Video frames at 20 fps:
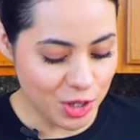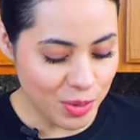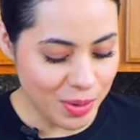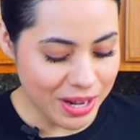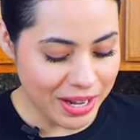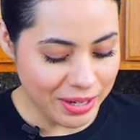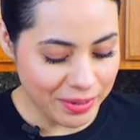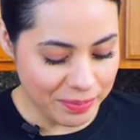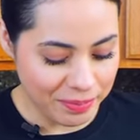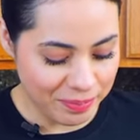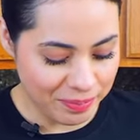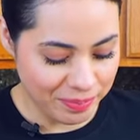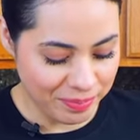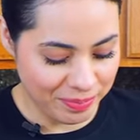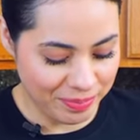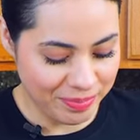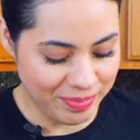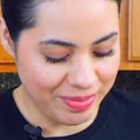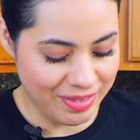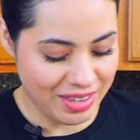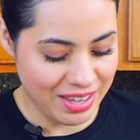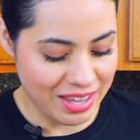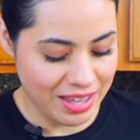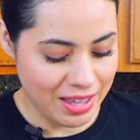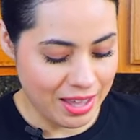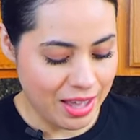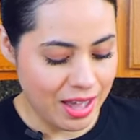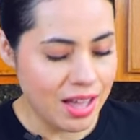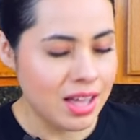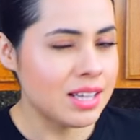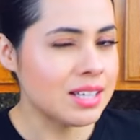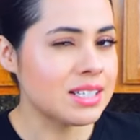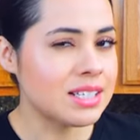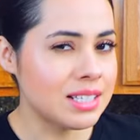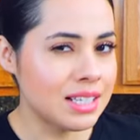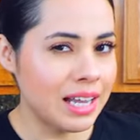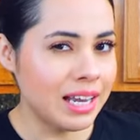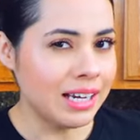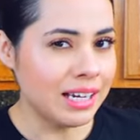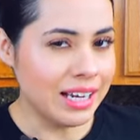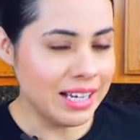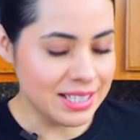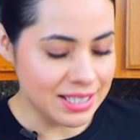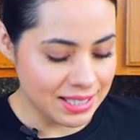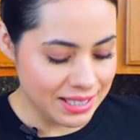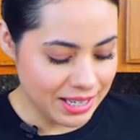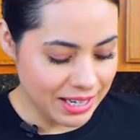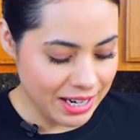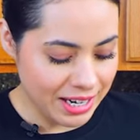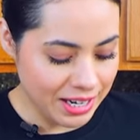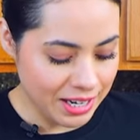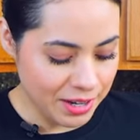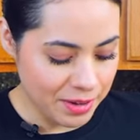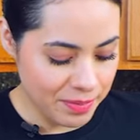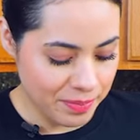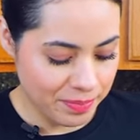to it, slightly acidic,